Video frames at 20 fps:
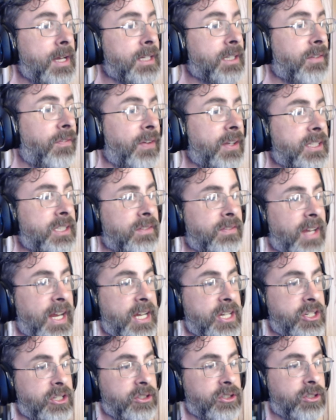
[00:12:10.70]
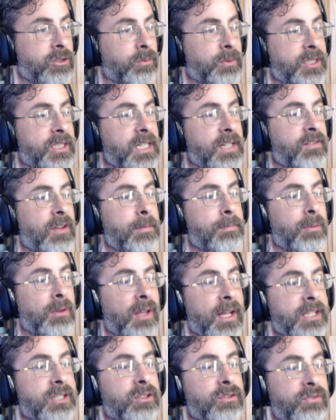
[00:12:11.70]
Defensive agents receive a
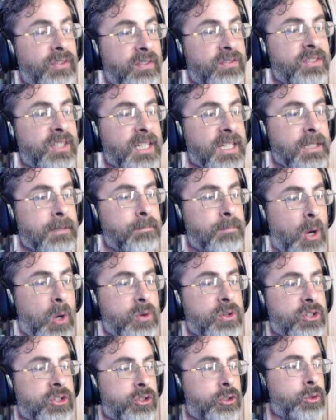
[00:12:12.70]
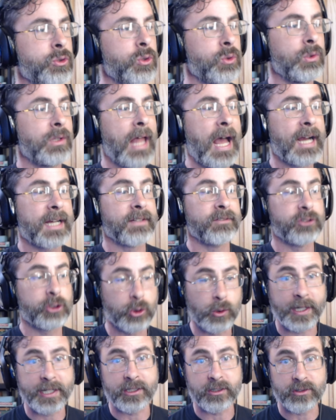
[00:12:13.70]
plus 15 bonus due to lack of
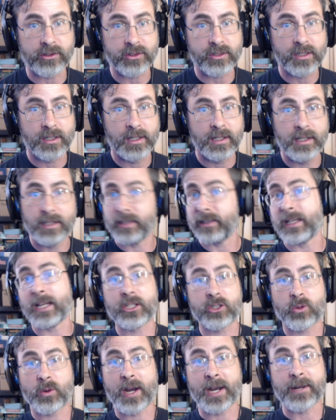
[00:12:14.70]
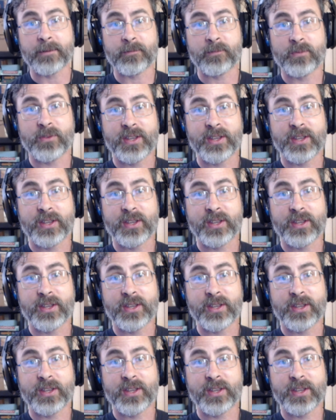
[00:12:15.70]
traitors. That's right.